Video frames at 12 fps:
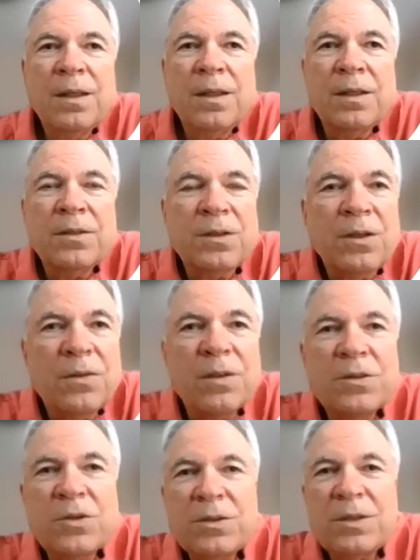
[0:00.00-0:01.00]
So
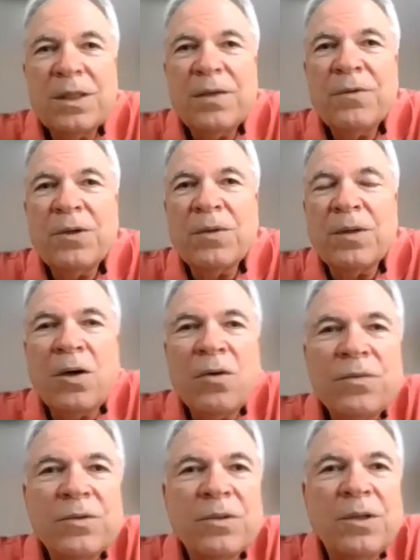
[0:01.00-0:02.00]
just to give you an
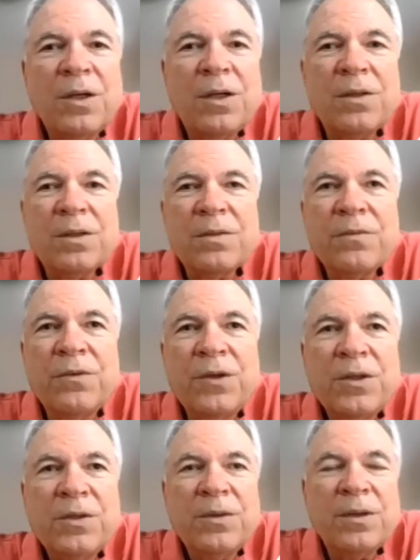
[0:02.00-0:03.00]
overall
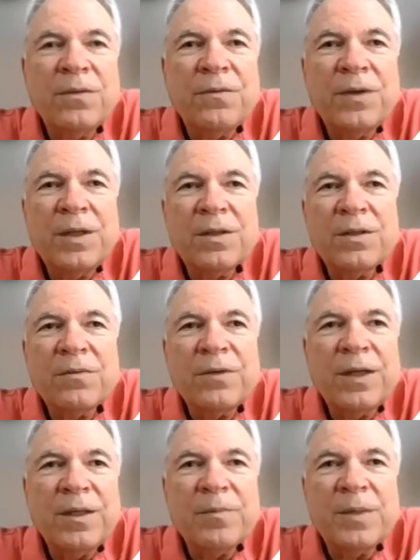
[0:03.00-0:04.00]
view of fetal
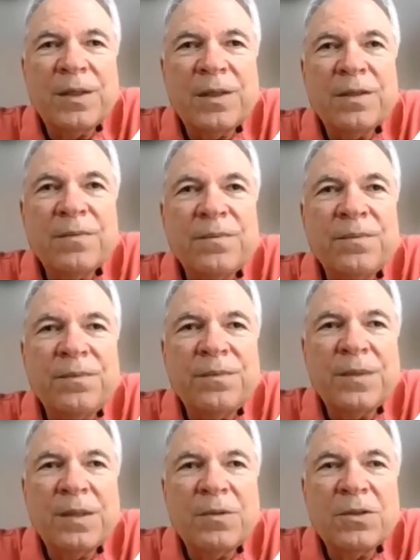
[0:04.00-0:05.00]
development,
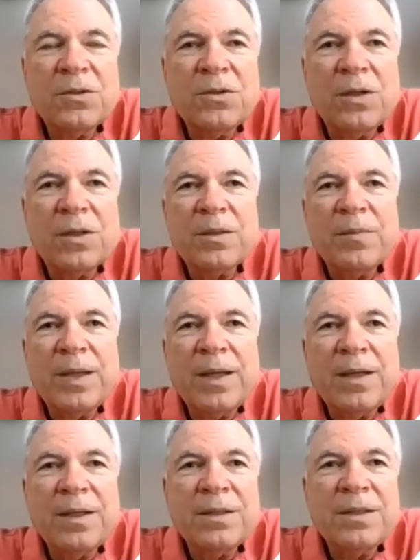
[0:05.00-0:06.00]
we just talked
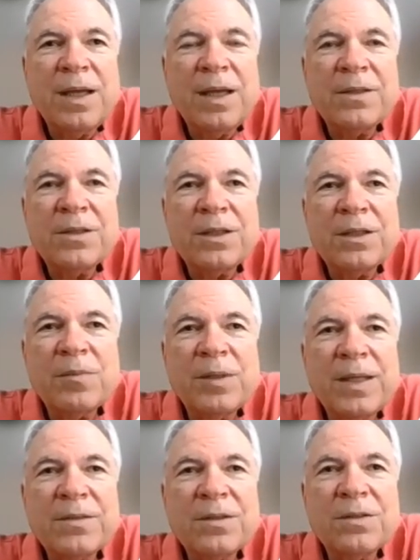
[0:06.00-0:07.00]
about attaching, the
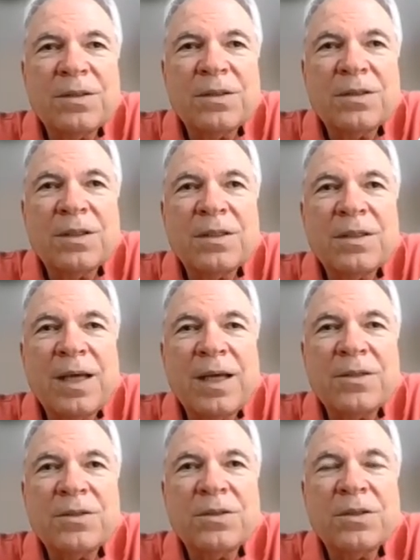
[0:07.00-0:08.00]
blastocyst
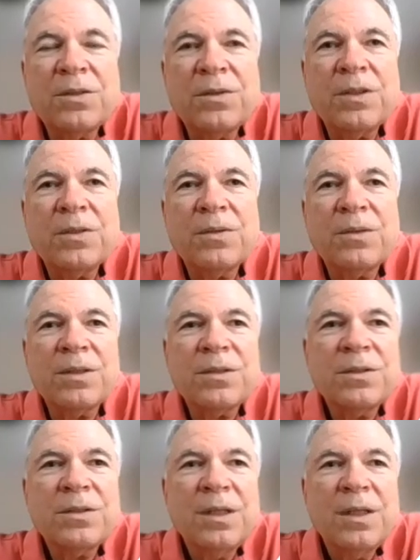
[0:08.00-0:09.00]
attaches to the
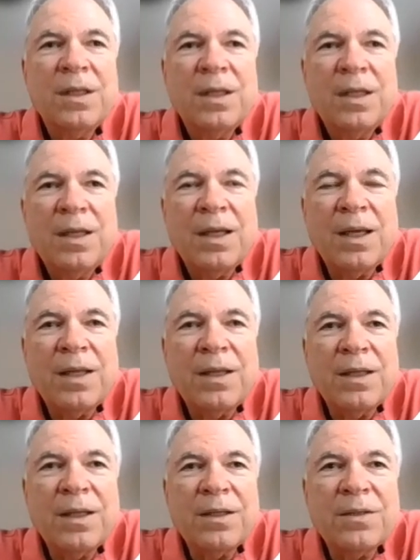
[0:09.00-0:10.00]
uterus, and
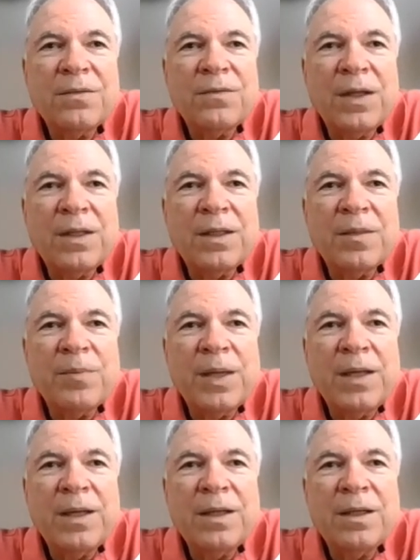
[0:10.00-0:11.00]
then it's finally
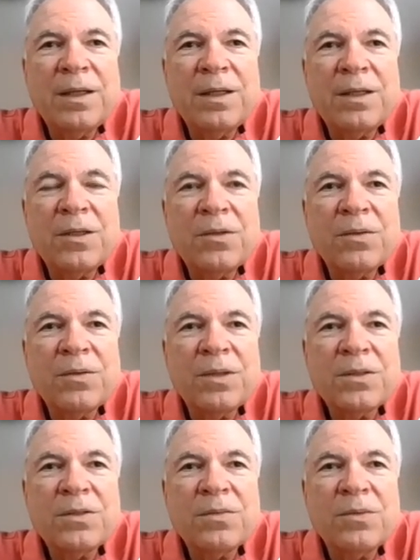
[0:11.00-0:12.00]
embedded in the
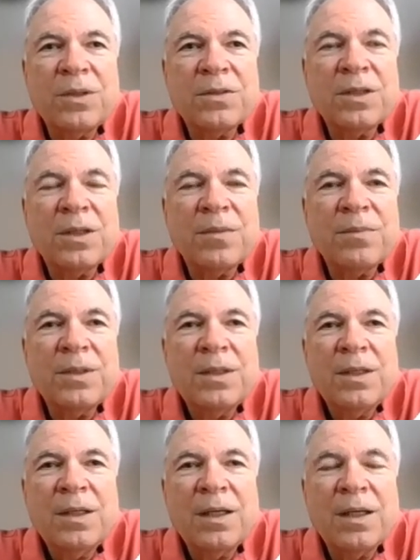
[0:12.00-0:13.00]
uterus with some
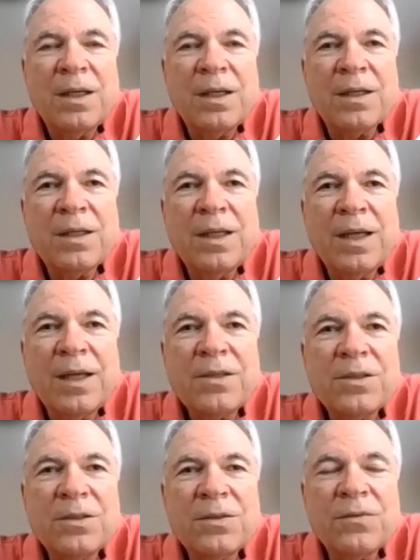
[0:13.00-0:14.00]

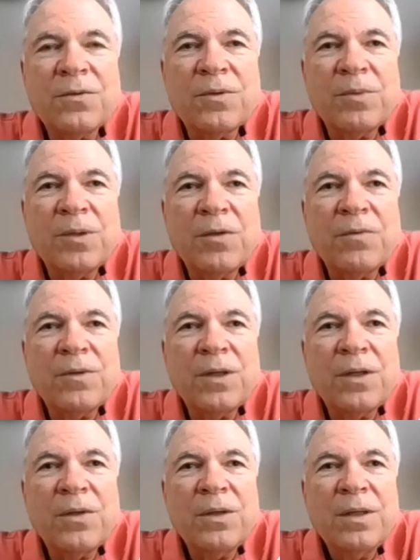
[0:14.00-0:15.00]
connections for blood flow.